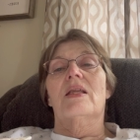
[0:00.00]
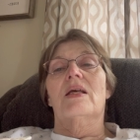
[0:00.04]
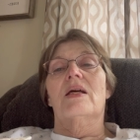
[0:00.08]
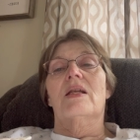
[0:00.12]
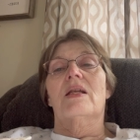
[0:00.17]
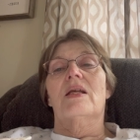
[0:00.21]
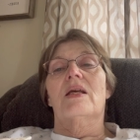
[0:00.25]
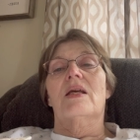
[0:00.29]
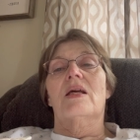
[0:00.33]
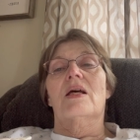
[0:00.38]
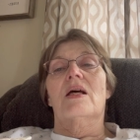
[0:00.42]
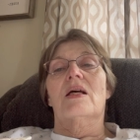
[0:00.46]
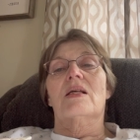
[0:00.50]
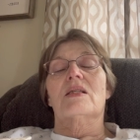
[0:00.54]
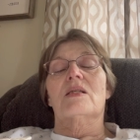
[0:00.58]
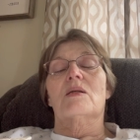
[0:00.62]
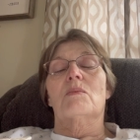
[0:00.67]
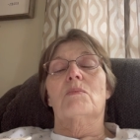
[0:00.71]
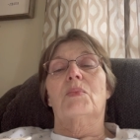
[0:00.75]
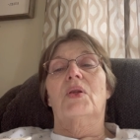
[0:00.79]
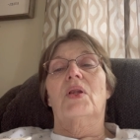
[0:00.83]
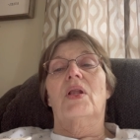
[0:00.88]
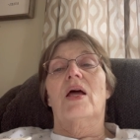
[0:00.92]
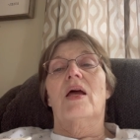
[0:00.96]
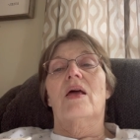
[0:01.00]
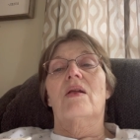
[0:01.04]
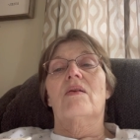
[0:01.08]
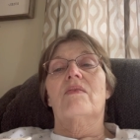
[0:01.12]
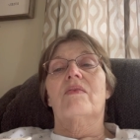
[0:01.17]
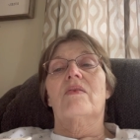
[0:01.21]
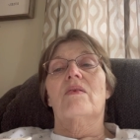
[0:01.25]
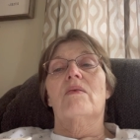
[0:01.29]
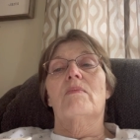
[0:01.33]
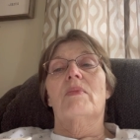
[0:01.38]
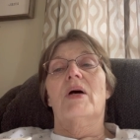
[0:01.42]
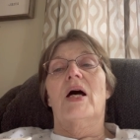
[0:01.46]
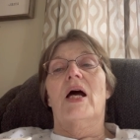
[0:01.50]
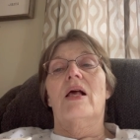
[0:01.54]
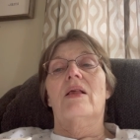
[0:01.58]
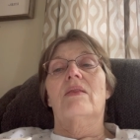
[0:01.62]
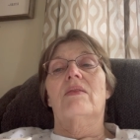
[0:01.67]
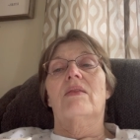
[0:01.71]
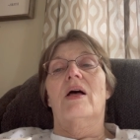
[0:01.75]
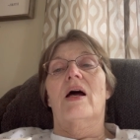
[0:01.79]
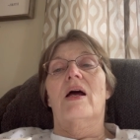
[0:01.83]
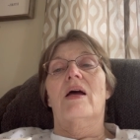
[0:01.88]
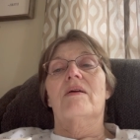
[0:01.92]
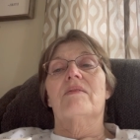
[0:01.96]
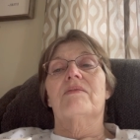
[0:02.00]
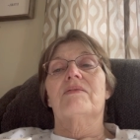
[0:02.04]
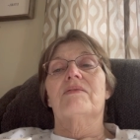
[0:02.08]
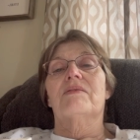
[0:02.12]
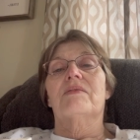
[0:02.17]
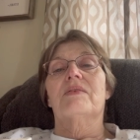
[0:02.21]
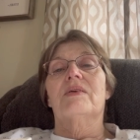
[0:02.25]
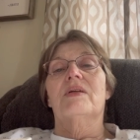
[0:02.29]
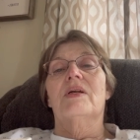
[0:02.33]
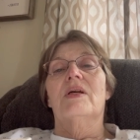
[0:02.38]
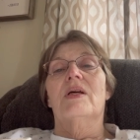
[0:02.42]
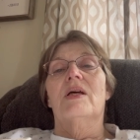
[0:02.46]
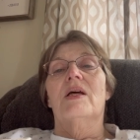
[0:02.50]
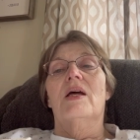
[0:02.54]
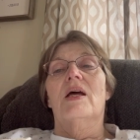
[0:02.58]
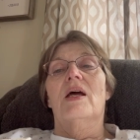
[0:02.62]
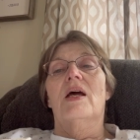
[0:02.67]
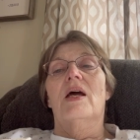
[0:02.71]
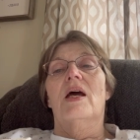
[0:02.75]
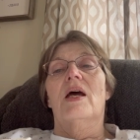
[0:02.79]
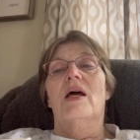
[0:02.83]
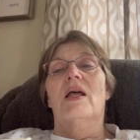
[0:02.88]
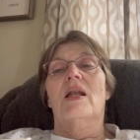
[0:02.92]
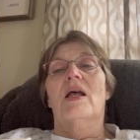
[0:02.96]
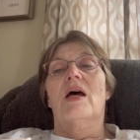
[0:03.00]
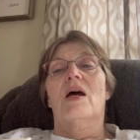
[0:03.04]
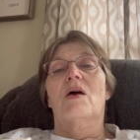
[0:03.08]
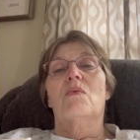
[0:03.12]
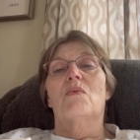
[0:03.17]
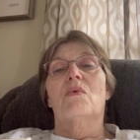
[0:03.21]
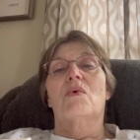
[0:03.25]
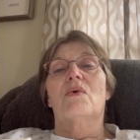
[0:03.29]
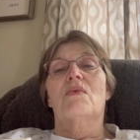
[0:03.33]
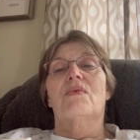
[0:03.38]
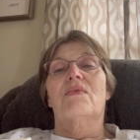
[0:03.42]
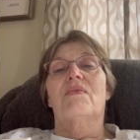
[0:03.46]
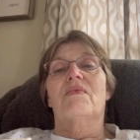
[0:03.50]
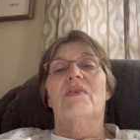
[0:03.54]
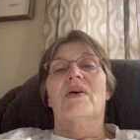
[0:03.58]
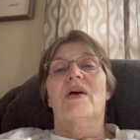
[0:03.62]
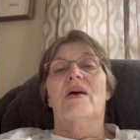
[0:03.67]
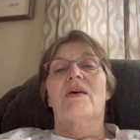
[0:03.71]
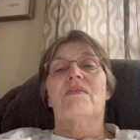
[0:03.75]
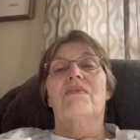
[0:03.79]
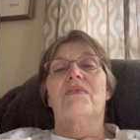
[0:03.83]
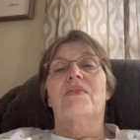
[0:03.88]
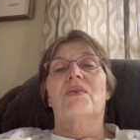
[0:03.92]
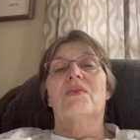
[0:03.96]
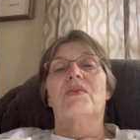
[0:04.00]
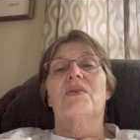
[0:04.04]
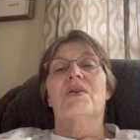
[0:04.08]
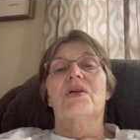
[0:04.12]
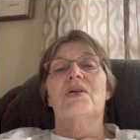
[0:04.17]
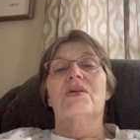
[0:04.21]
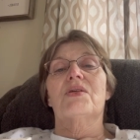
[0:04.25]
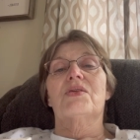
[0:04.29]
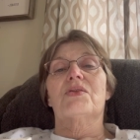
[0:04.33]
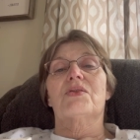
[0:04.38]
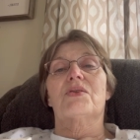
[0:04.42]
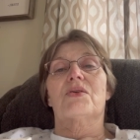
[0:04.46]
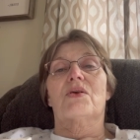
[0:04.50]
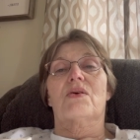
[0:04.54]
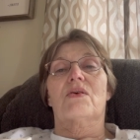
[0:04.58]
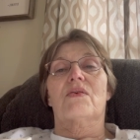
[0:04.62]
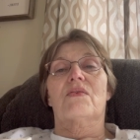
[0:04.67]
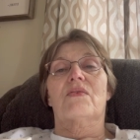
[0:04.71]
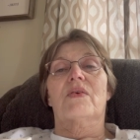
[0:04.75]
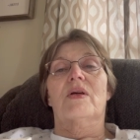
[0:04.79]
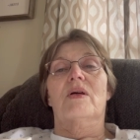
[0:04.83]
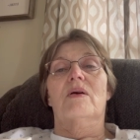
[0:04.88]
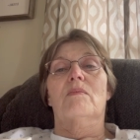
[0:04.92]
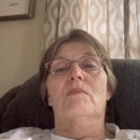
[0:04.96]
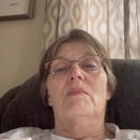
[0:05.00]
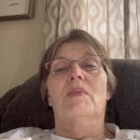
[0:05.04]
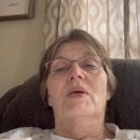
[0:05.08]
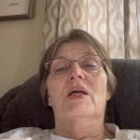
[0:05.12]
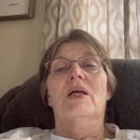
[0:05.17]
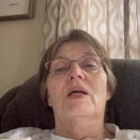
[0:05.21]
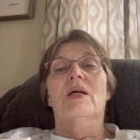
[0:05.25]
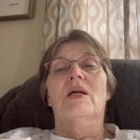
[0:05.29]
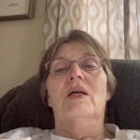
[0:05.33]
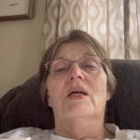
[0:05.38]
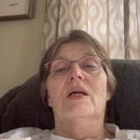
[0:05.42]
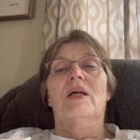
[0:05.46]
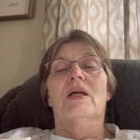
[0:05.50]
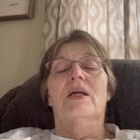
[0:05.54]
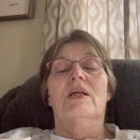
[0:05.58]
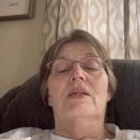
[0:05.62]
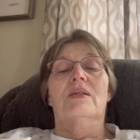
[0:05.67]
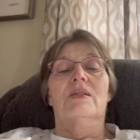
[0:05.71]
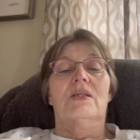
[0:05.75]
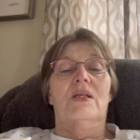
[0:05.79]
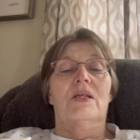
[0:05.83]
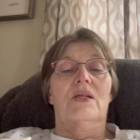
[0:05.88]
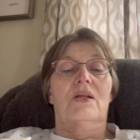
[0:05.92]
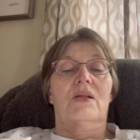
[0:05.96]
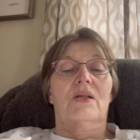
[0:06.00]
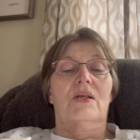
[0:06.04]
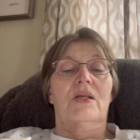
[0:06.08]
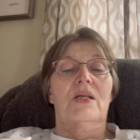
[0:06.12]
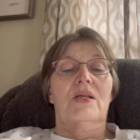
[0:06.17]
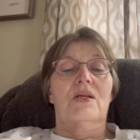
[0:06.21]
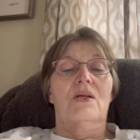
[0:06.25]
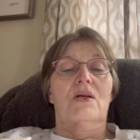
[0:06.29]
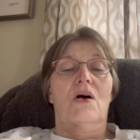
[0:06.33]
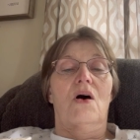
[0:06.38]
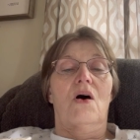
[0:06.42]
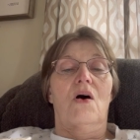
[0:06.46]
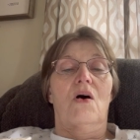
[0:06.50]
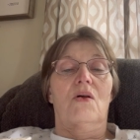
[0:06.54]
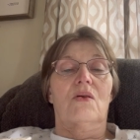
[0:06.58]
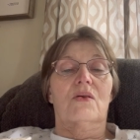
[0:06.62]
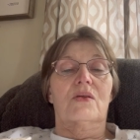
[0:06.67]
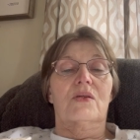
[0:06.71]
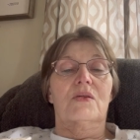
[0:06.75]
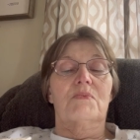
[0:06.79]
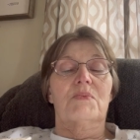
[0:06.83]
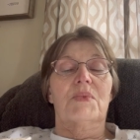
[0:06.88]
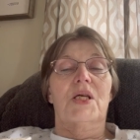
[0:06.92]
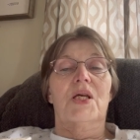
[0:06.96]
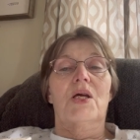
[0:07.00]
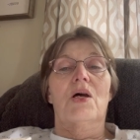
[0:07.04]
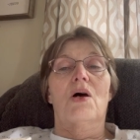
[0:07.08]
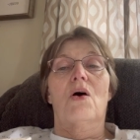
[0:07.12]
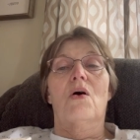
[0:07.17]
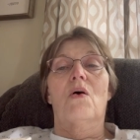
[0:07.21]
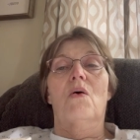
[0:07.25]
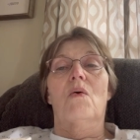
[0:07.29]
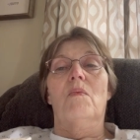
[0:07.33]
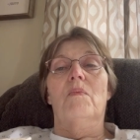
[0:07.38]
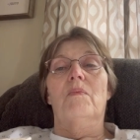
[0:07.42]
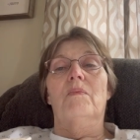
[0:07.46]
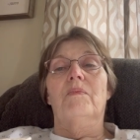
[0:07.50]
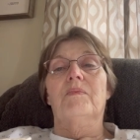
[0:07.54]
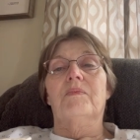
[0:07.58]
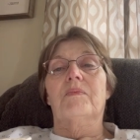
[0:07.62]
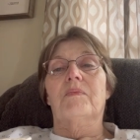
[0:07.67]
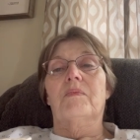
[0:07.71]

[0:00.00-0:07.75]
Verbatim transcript: that He has a plan for my life, and I will faithfully serve Him until he calls me home.